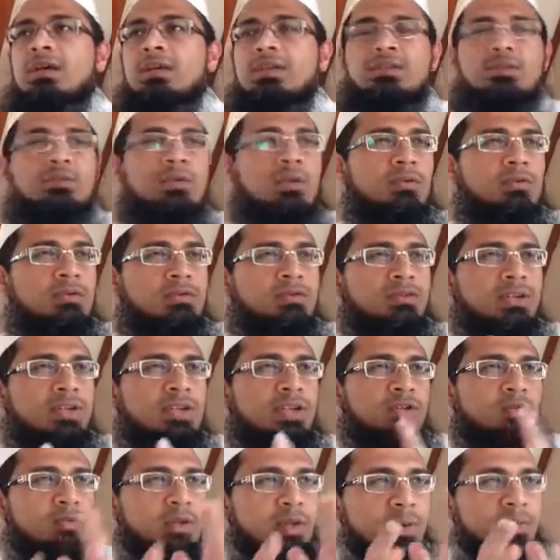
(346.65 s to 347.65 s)
It's not
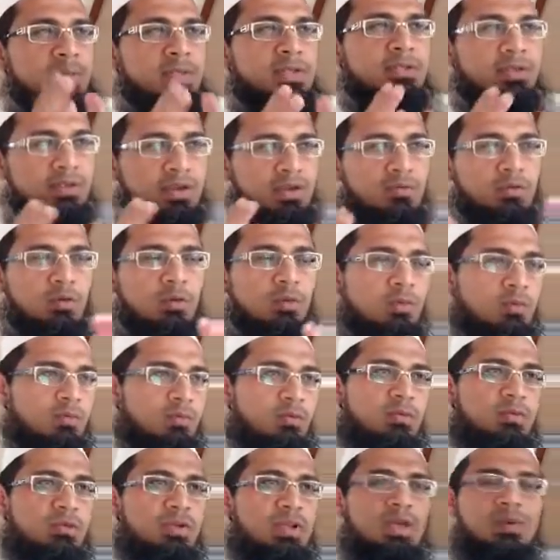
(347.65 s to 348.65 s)
restricted to a particular form of good.